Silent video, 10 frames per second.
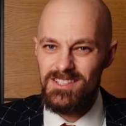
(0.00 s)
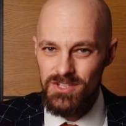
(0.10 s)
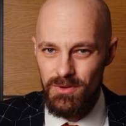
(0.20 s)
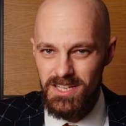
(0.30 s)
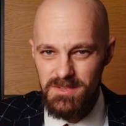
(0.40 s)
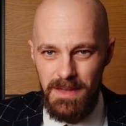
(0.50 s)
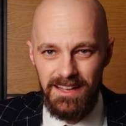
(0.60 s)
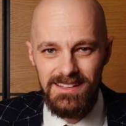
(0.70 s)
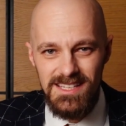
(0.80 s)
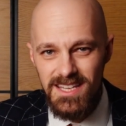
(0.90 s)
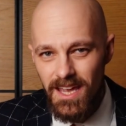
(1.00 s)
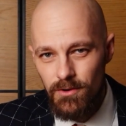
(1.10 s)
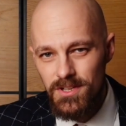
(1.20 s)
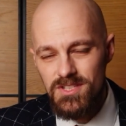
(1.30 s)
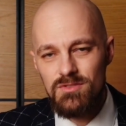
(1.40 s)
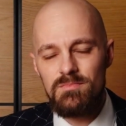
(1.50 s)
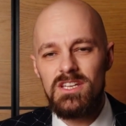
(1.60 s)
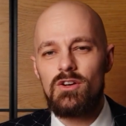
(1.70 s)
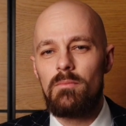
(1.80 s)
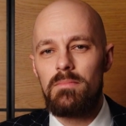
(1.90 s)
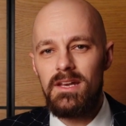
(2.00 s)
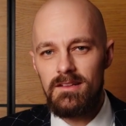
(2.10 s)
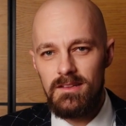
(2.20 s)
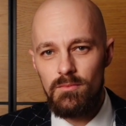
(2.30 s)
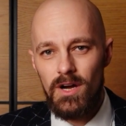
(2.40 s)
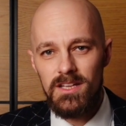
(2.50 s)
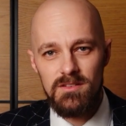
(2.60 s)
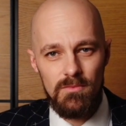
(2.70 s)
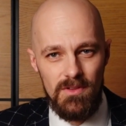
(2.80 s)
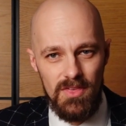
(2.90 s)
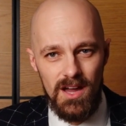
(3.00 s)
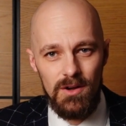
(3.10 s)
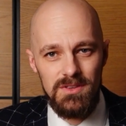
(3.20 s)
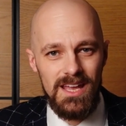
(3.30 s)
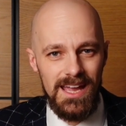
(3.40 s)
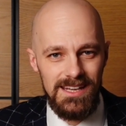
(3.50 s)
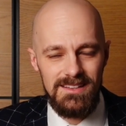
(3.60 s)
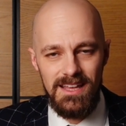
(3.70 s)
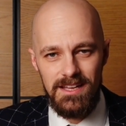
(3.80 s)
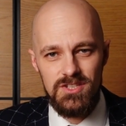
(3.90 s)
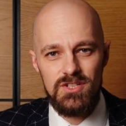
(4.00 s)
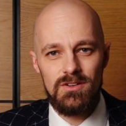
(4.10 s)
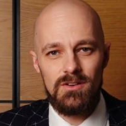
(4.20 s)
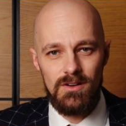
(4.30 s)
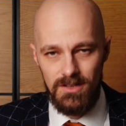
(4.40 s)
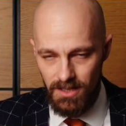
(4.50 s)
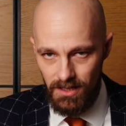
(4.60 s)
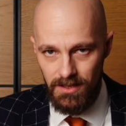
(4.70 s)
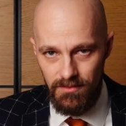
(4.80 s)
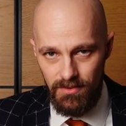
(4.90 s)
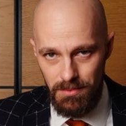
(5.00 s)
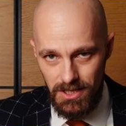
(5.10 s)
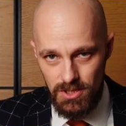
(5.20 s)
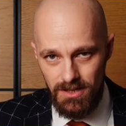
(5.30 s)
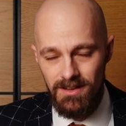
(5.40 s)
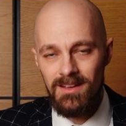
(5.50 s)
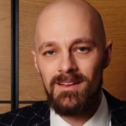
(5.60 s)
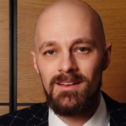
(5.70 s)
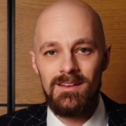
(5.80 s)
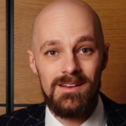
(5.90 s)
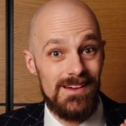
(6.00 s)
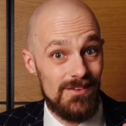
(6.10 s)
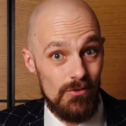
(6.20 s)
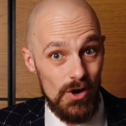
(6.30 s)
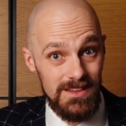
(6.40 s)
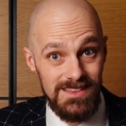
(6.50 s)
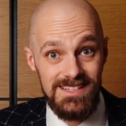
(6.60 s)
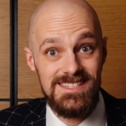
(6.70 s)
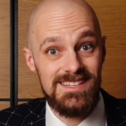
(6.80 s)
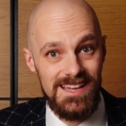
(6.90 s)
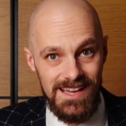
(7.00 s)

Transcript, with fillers: so expect these areas to be completely white without any texture or color information. Avoid this